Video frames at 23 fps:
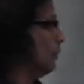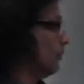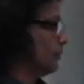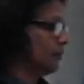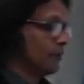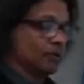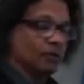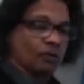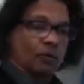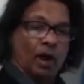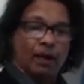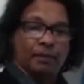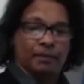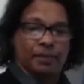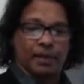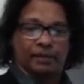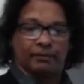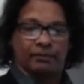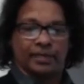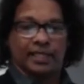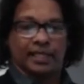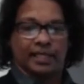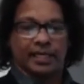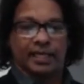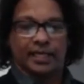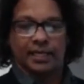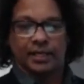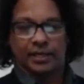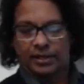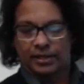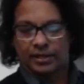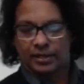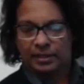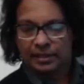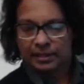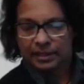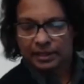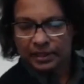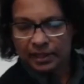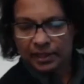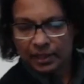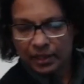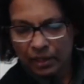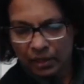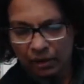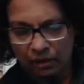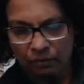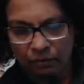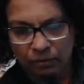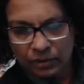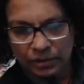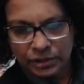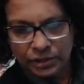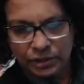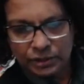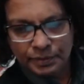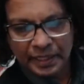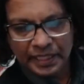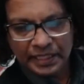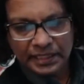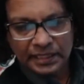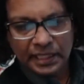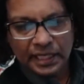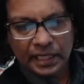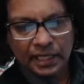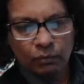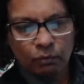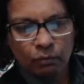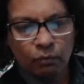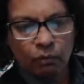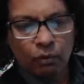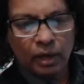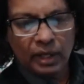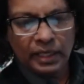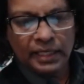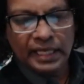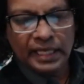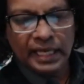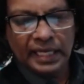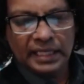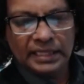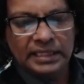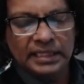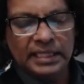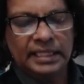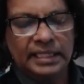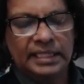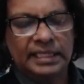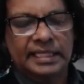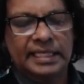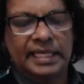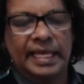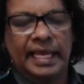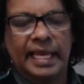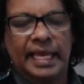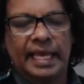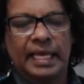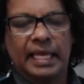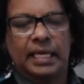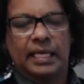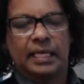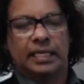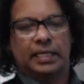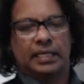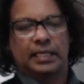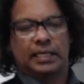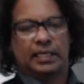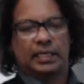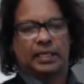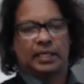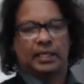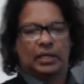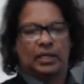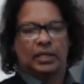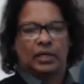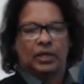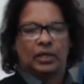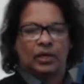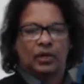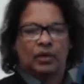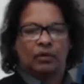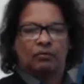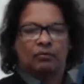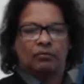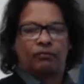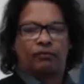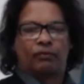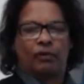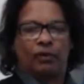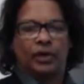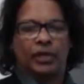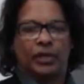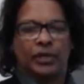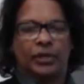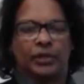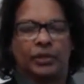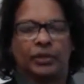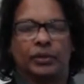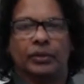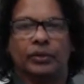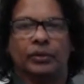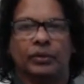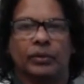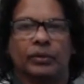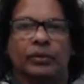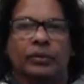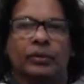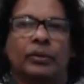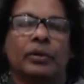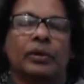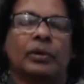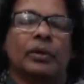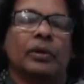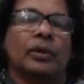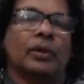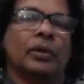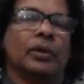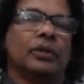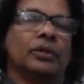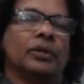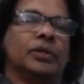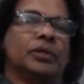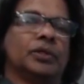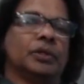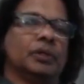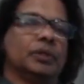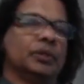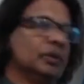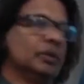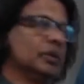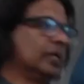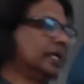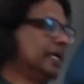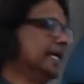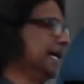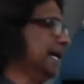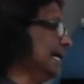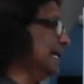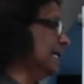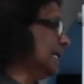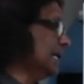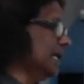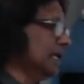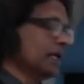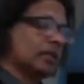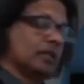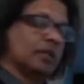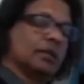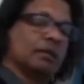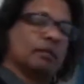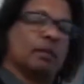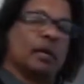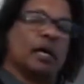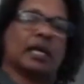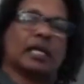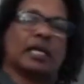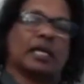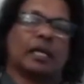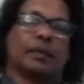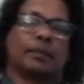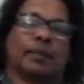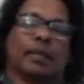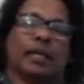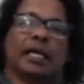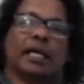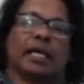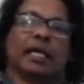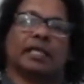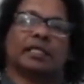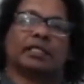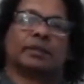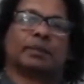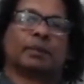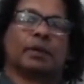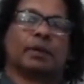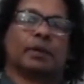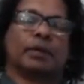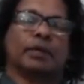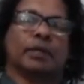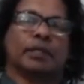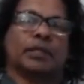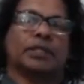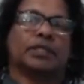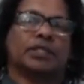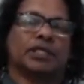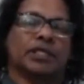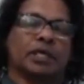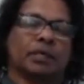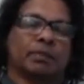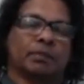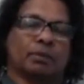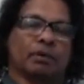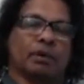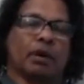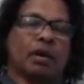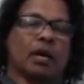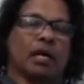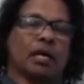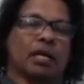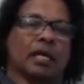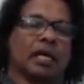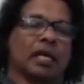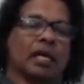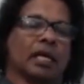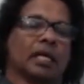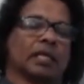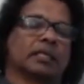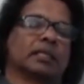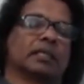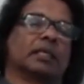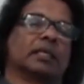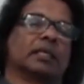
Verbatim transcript: drop everything here, which is basically what does it take for you to get into the marketplace, produce your product,